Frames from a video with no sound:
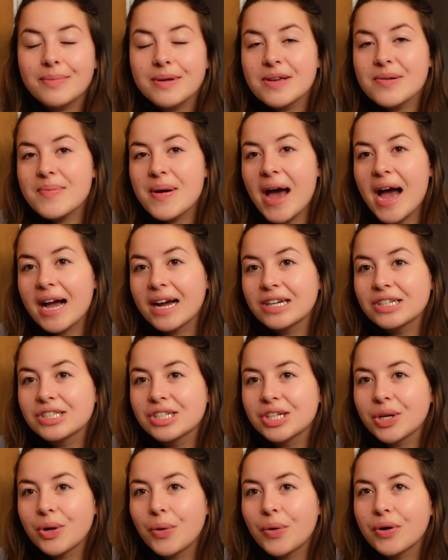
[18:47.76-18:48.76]
be
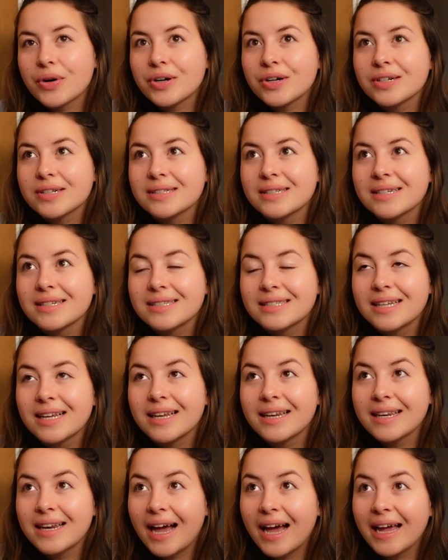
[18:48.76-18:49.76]
packaging orders
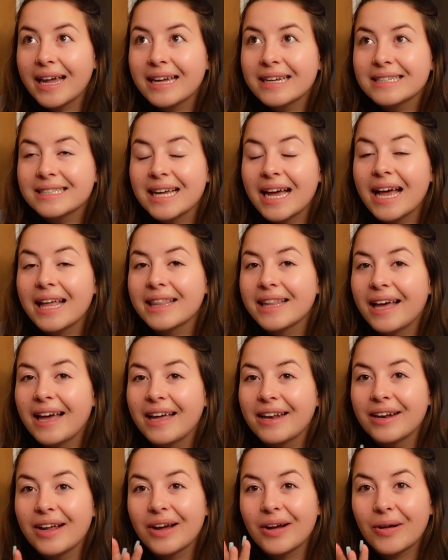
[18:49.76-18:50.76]
tonight, and
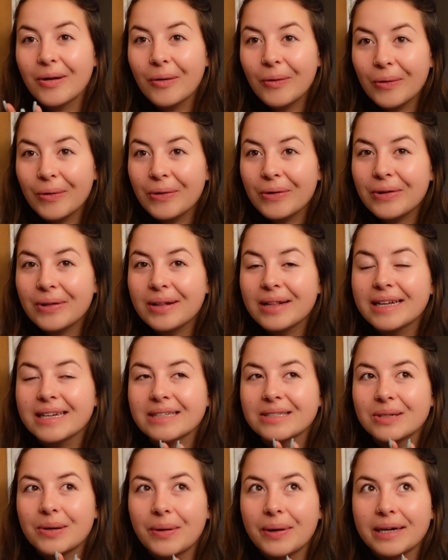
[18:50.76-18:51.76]
then Cole
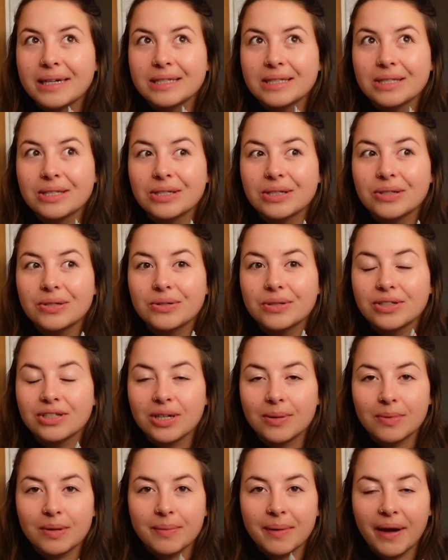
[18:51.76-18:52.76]
is going to
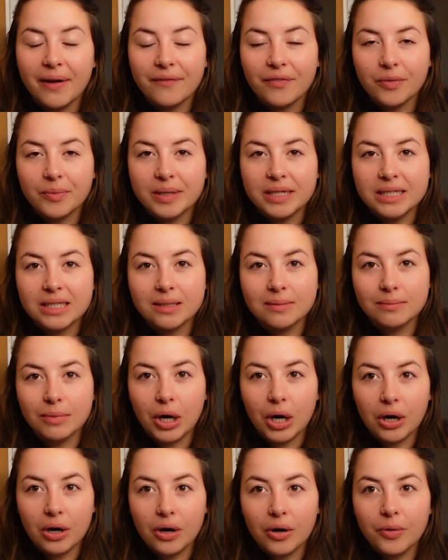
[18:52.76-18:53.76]
ship them out for me
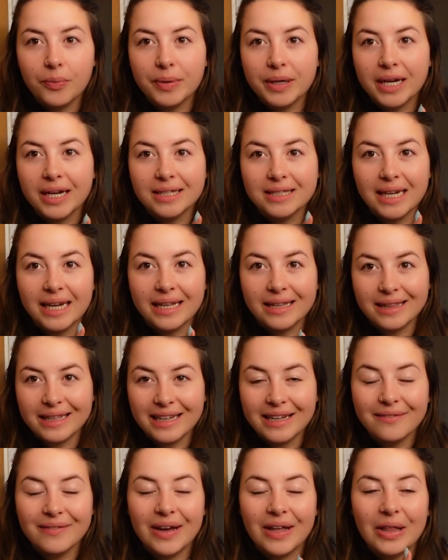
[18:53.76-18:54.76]
tomorrow, because I
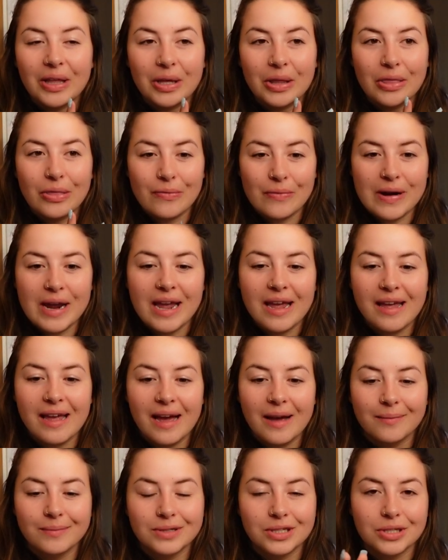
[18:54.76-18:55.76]
leave at like 3
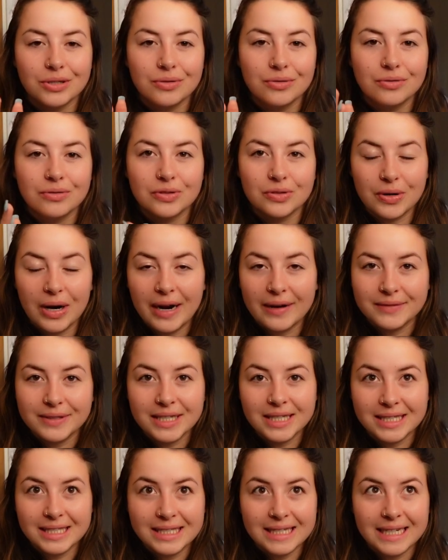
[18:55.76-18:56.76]
a.m. to drive
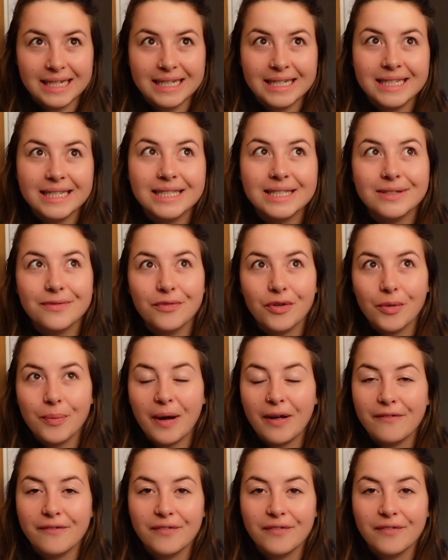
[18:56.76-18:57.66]
to the cities for my